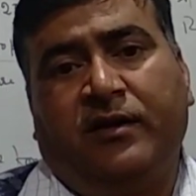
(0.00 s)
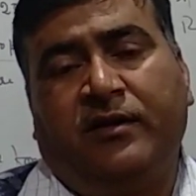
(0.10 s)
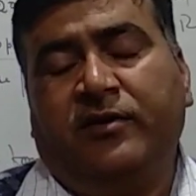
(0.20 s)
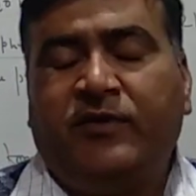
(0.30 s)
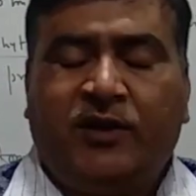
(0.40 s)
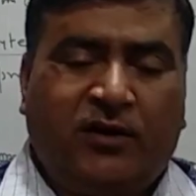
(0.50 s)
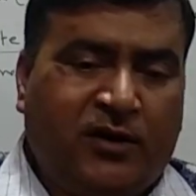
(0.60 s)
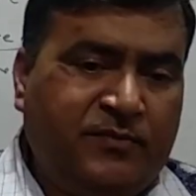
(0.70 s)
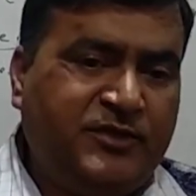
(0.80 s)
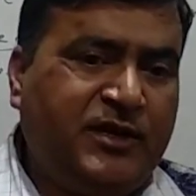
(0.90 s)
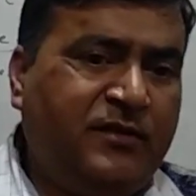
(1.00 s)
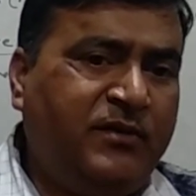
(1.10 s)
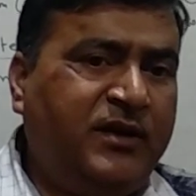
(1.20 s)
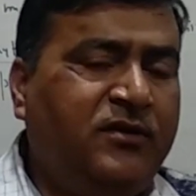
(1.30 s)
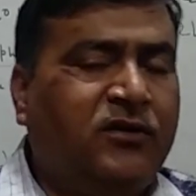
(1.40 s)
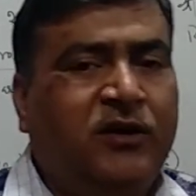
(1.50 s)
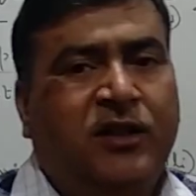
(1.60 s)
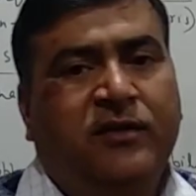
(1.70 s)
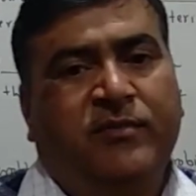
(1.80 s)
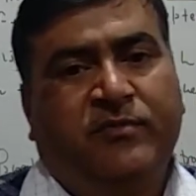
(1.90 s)
You will observe in
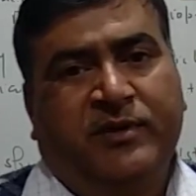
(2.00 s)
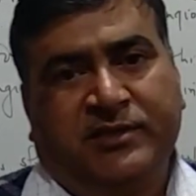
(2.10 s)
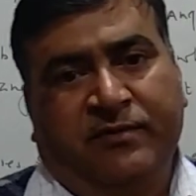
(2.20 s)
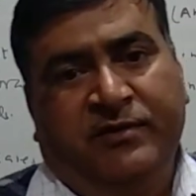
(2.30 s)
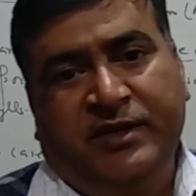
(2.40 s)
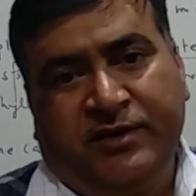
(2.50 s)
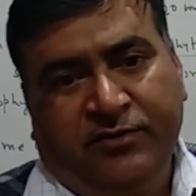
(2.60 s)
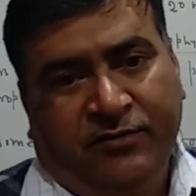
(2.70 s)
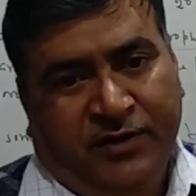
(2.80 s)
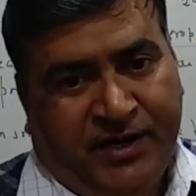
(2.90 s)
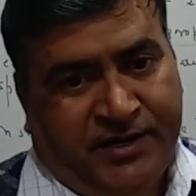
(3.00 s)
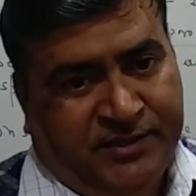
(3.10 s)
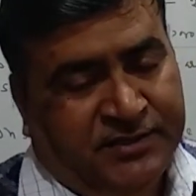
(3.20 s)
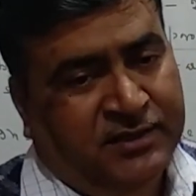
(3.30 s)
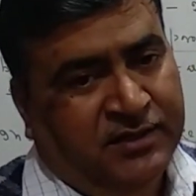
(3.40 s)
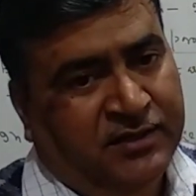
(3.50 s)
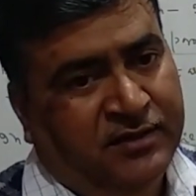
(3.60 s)
all the members of pteridophytes,